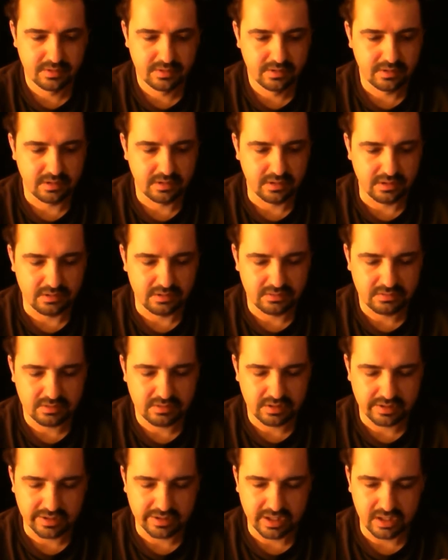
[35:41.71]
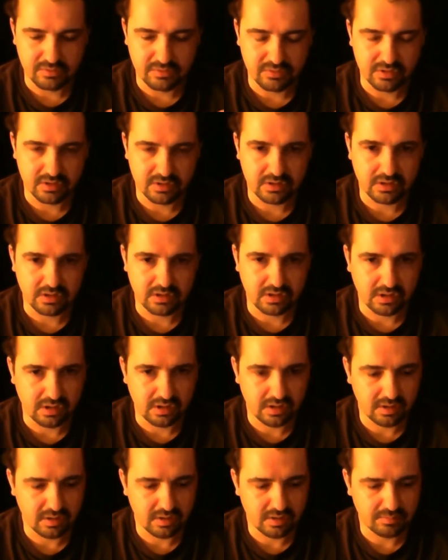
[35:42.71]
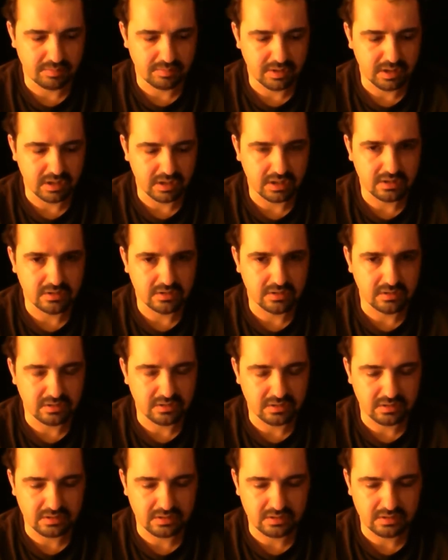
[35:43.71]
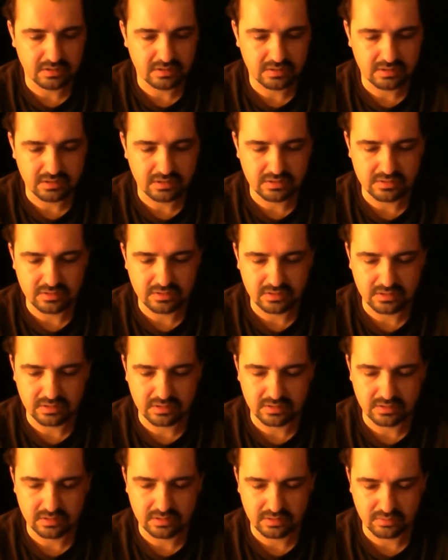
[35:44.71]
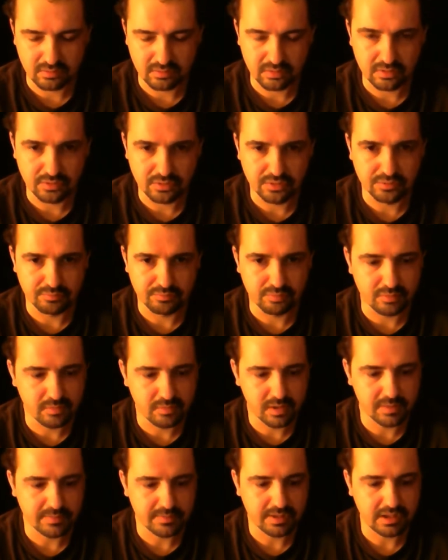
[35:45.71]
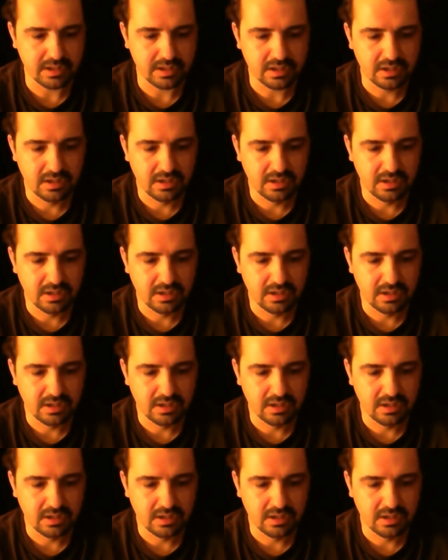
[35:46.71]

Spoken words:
you know, it gave you a little peek into the world of Brew By Me.